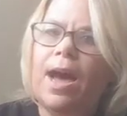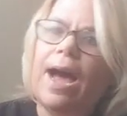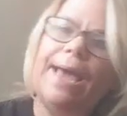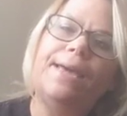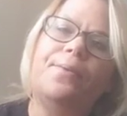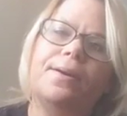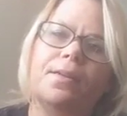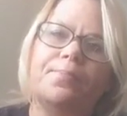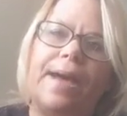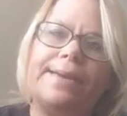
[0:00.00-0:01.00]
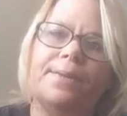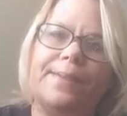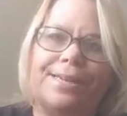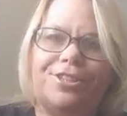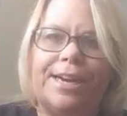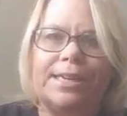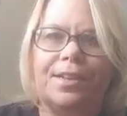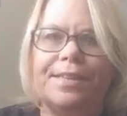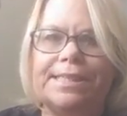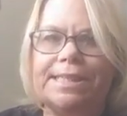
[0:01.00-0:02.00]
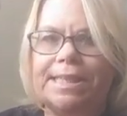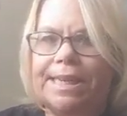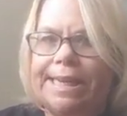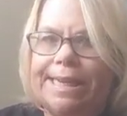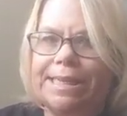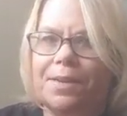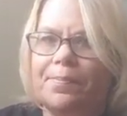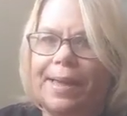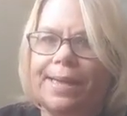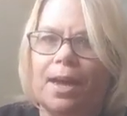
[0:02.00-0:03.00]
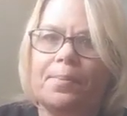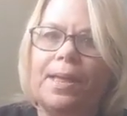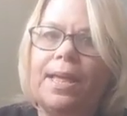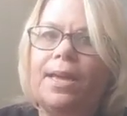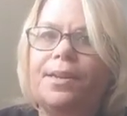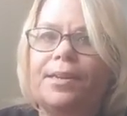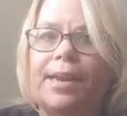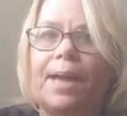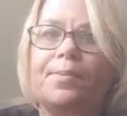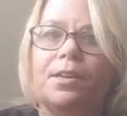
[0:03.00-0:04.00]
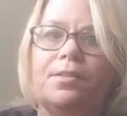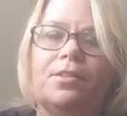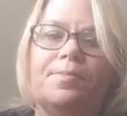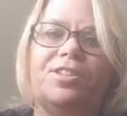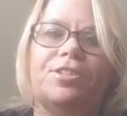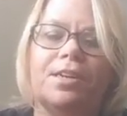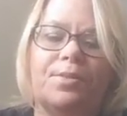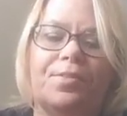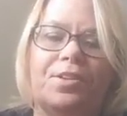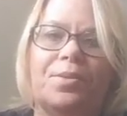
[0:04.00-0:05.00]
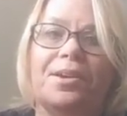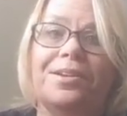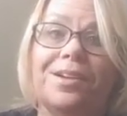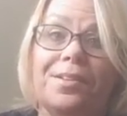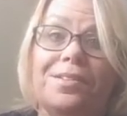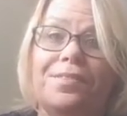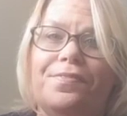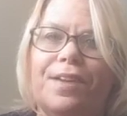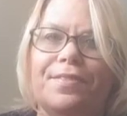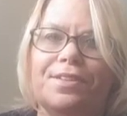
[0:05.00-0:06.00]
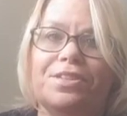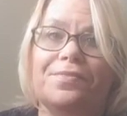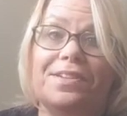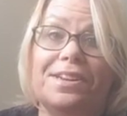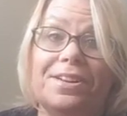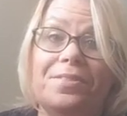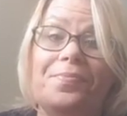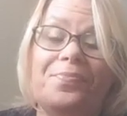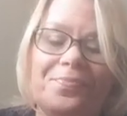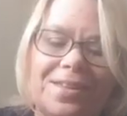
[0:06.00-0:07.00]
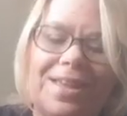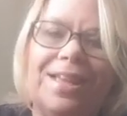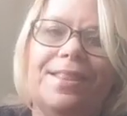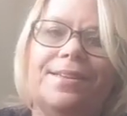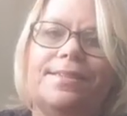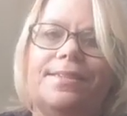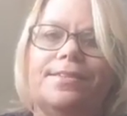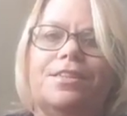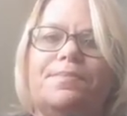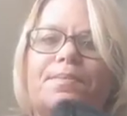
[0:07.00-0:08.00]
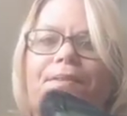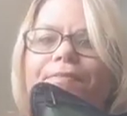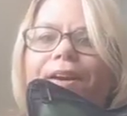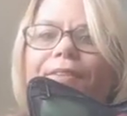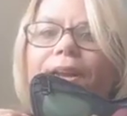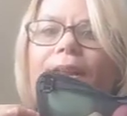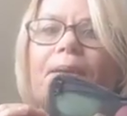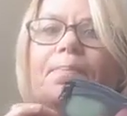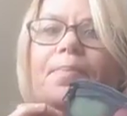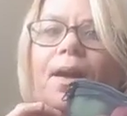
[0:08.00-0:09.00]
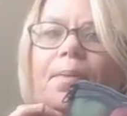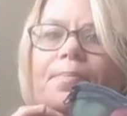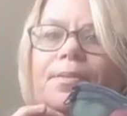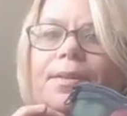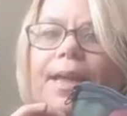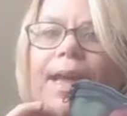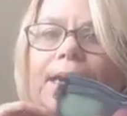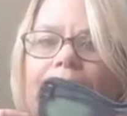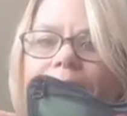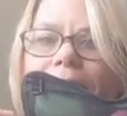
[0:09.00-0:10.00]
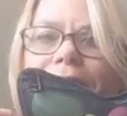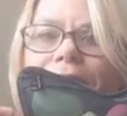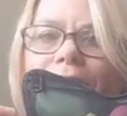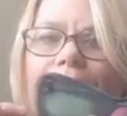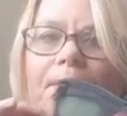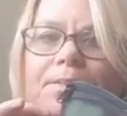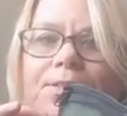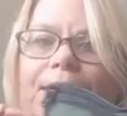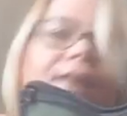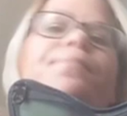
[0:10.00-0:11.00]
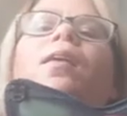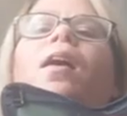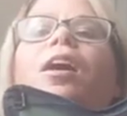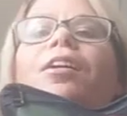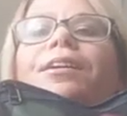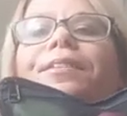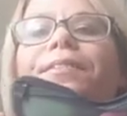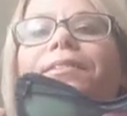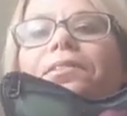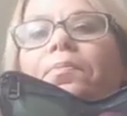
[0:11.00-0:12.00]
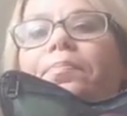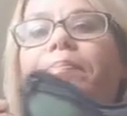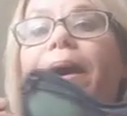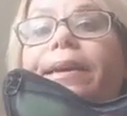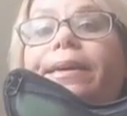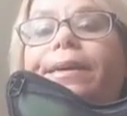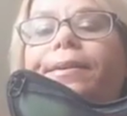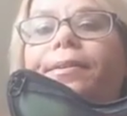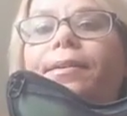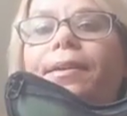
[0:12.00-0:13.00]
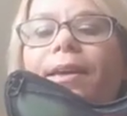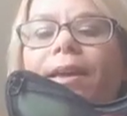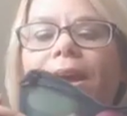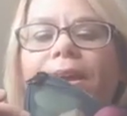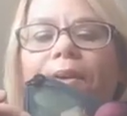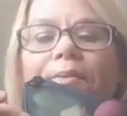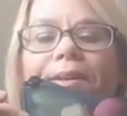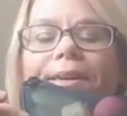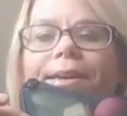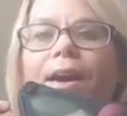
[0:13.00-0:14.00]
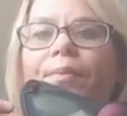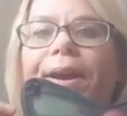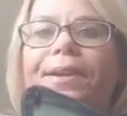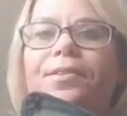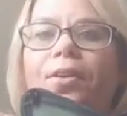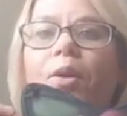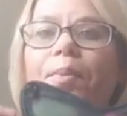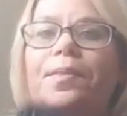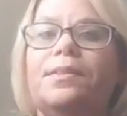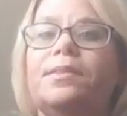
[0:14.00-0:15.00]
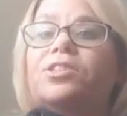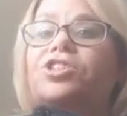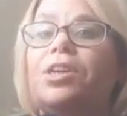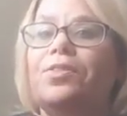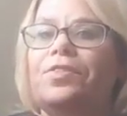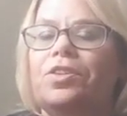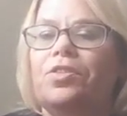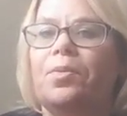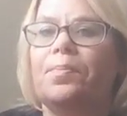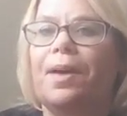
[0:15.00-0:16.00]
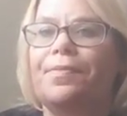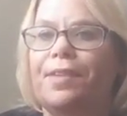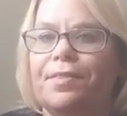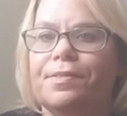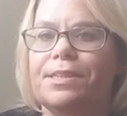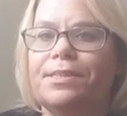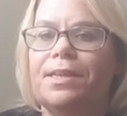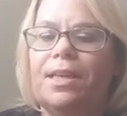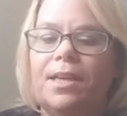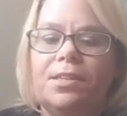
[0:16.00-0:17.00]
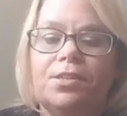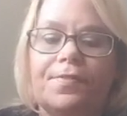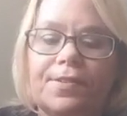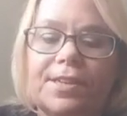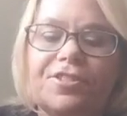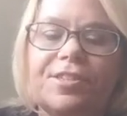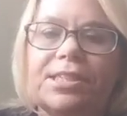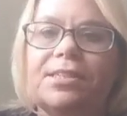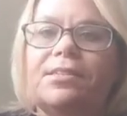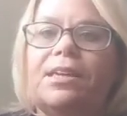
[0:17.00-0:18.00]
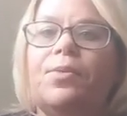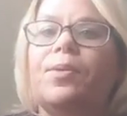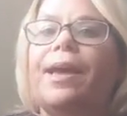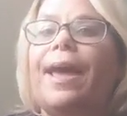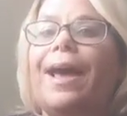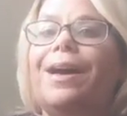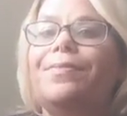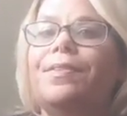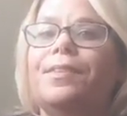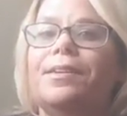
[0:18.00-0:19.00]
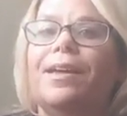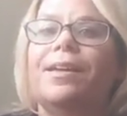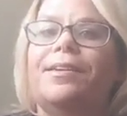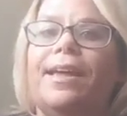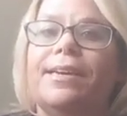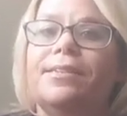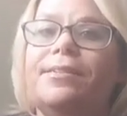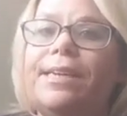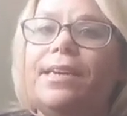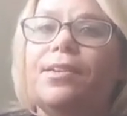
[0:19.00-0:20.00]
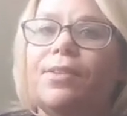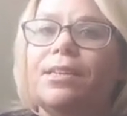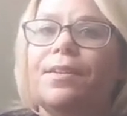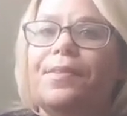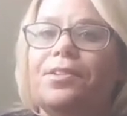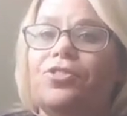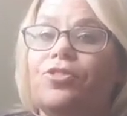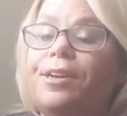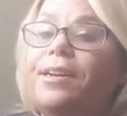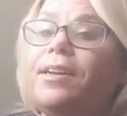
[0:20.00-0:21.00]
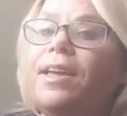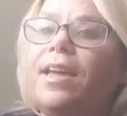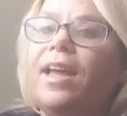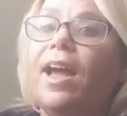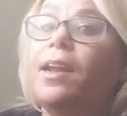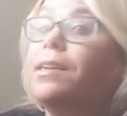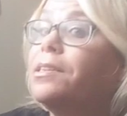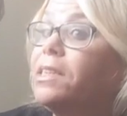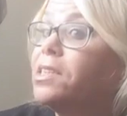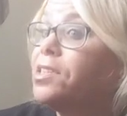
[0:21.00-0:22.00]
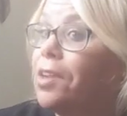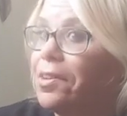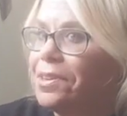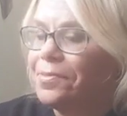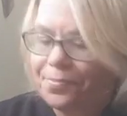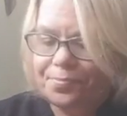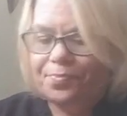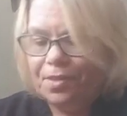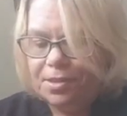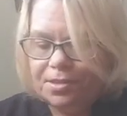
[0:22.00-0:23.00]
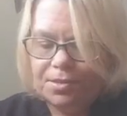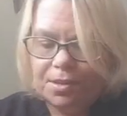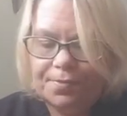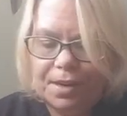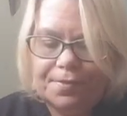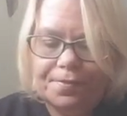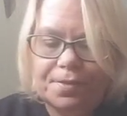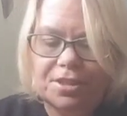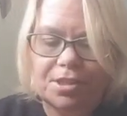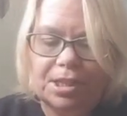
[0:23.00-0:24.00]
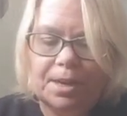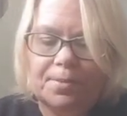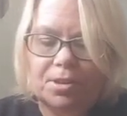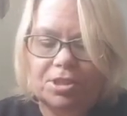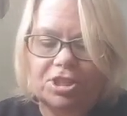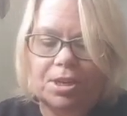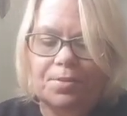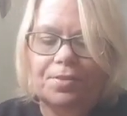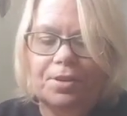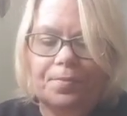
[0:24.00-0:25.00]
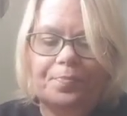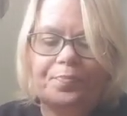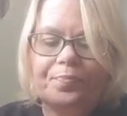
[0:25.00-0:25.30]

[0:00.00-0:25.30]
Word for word: Hi and welcome back to my channel. This is Nikki's Makeup. Today I'm going to be sharing with you another favorites video. This is going to be my favorite lip balms and lip scrubs. So I have them all in this little bag here and I really cannot wait to open this and share with you my favorites. So if you're interested in seeing what I have, then take a seat, go get something to drink, and let's get started. So the very first thing I'm going to share with you